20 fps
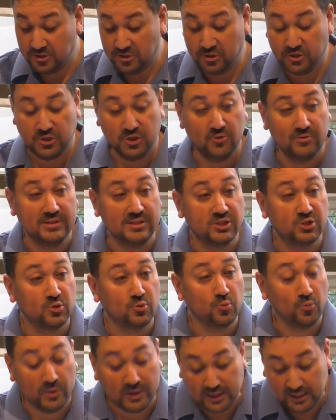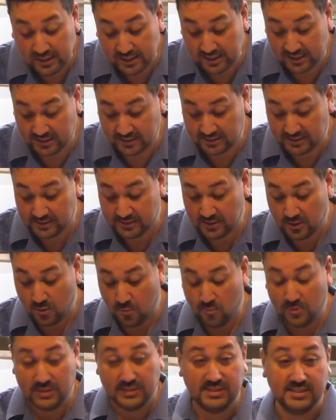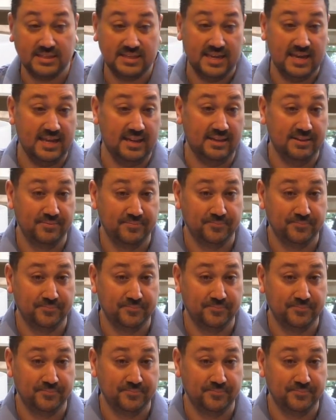to show its greenness once again.